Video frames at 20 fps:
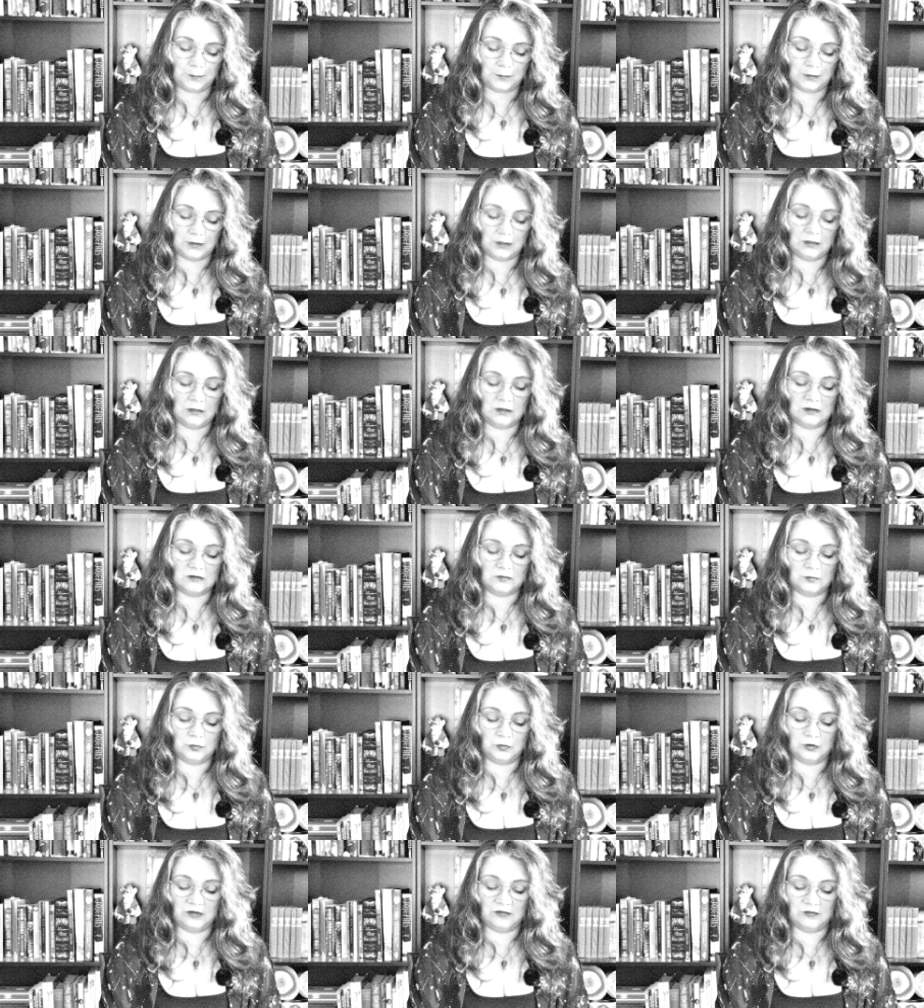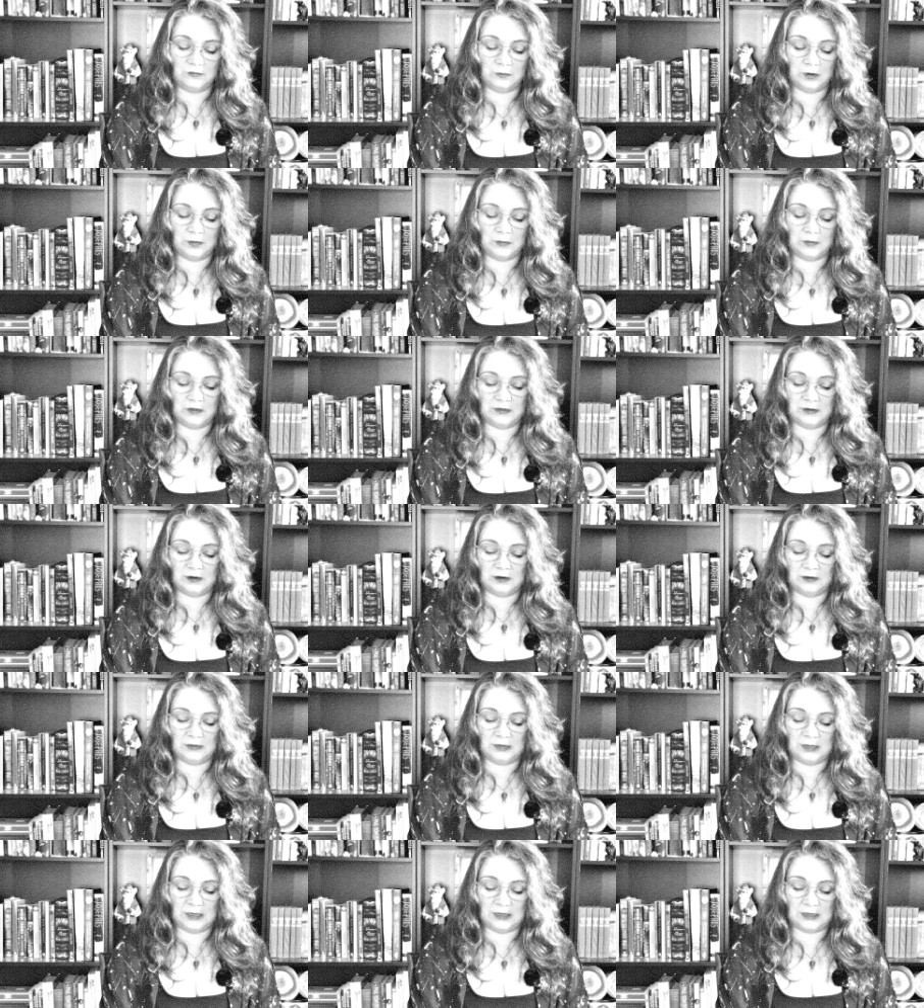In this brief moment they are
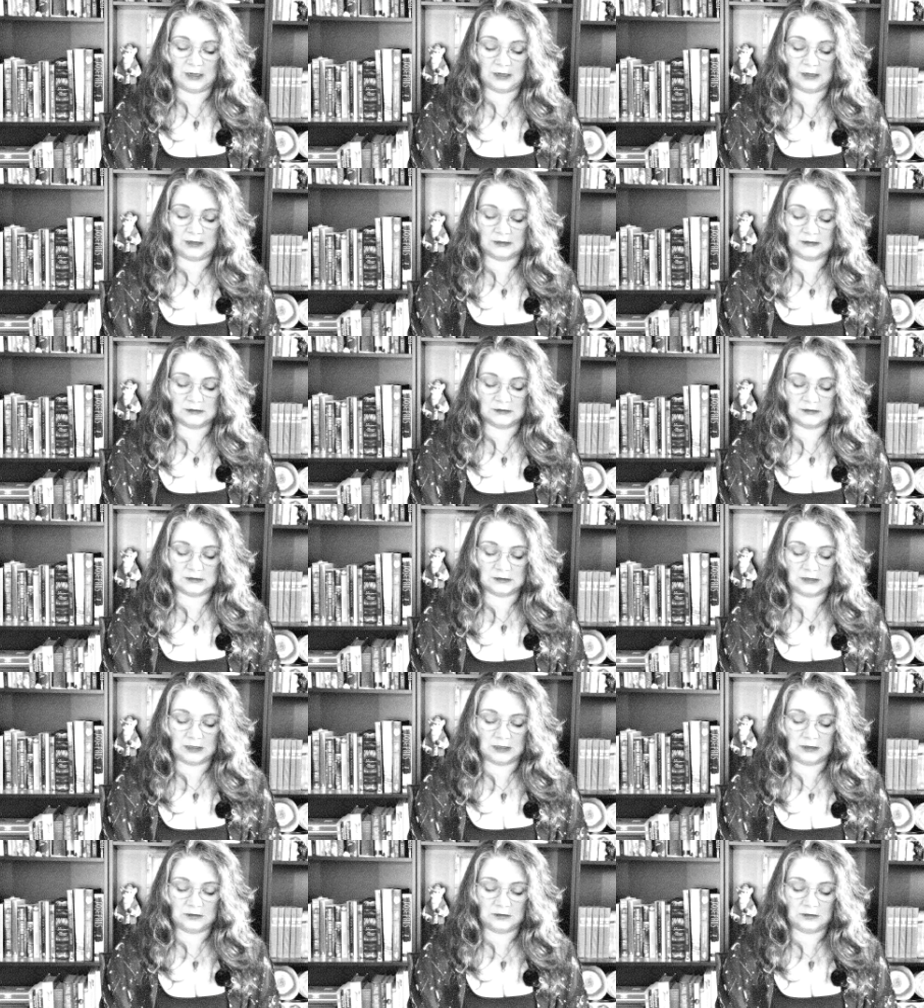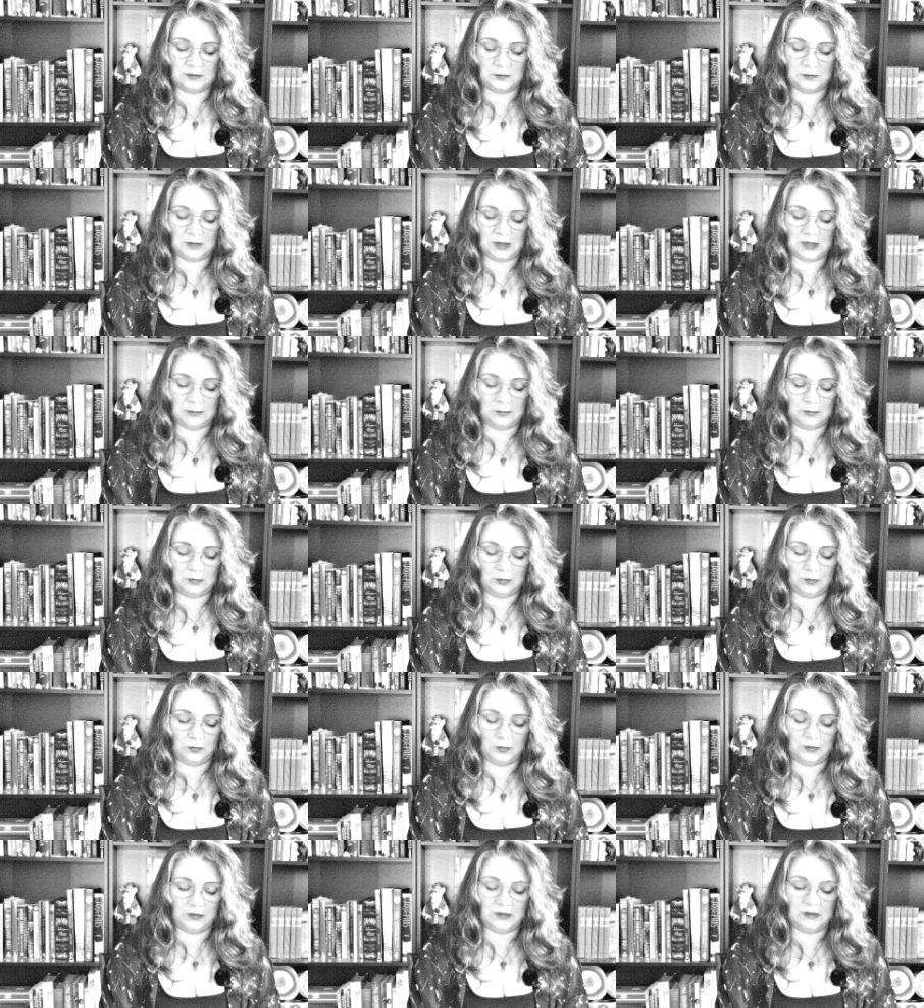lit, I can see the people
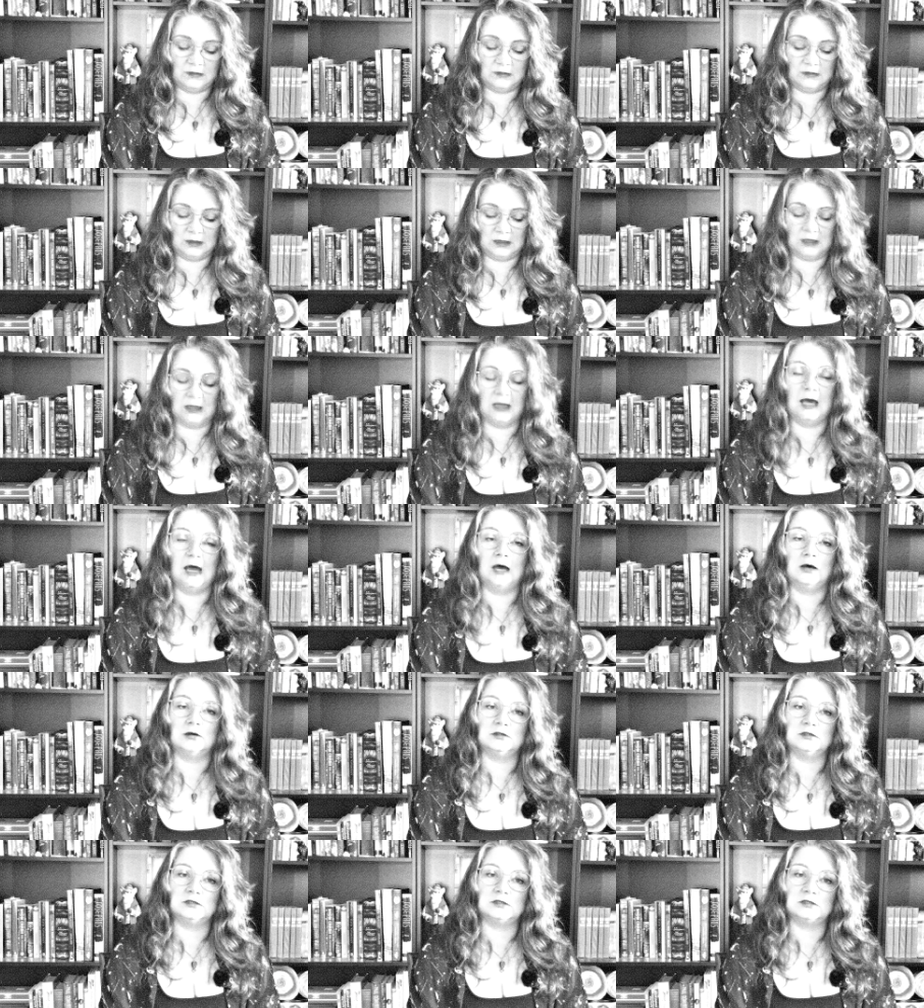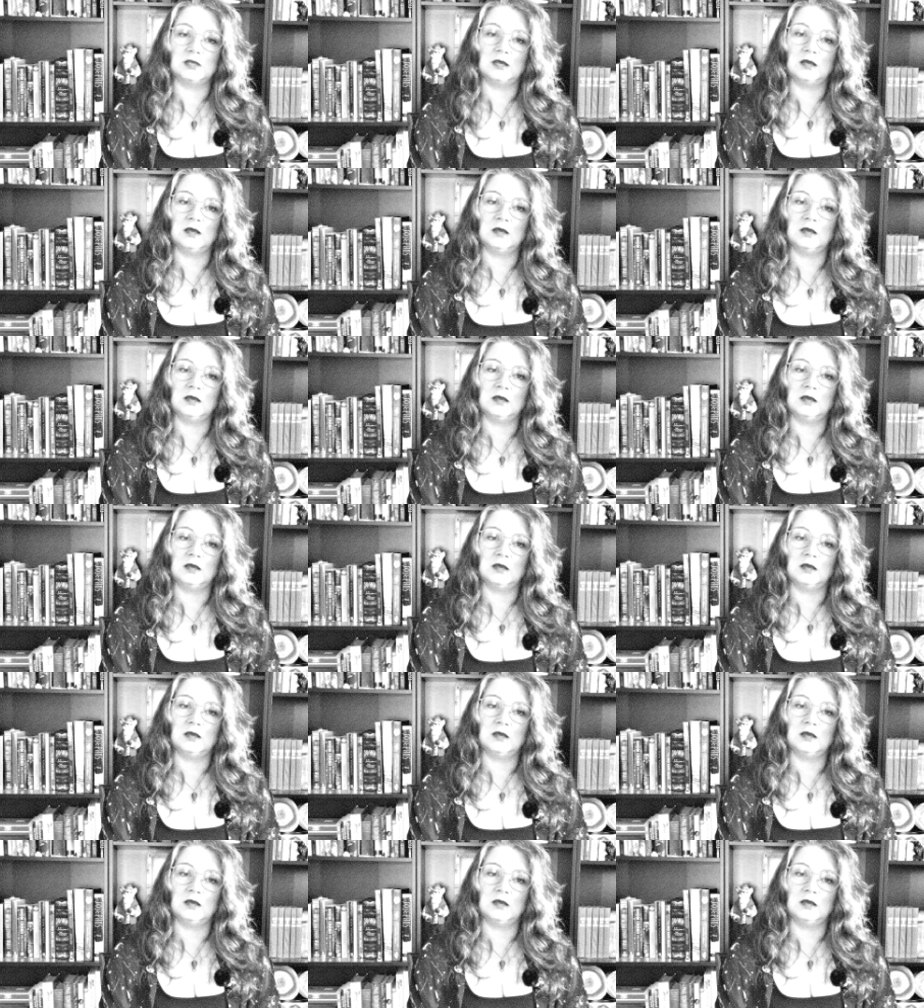within the clouds,